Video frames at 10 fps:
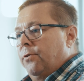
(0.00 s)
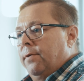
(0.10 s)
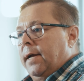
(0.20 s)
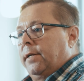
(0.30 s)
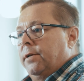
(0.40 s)

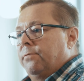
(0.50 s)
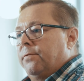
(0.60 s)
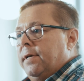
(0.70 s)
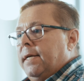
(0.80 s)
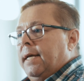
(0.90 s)

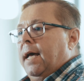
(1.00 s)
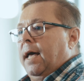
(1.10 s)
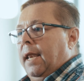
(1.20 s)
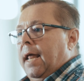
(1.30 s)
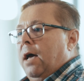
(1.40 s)
directive
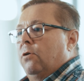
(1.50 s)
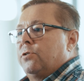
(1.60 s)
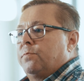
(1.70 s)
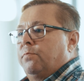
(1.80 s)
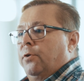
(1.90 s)

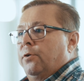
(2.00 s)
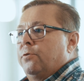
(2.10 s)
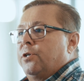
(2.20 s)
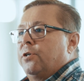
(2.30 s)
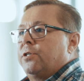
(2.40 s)
allows
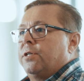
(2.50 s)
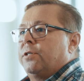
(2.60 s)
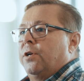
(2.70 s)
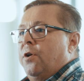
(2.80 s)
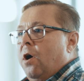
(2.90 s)
producers
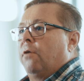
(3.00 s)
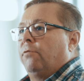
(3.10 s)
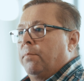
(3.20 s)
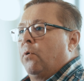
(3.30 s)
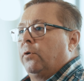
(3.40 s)
to not
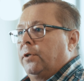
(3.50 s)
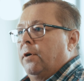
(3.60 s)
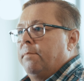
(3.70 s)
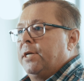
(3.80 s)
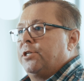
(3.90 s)
report their
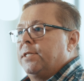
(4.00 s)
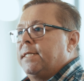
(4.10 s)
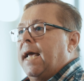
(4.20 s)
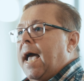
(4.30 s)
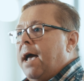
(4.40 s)
emissions
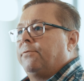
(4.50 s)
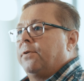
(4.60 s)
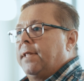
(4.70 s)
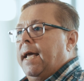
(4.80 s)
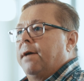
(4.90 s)

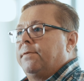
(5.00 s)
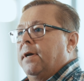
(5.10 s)
after they have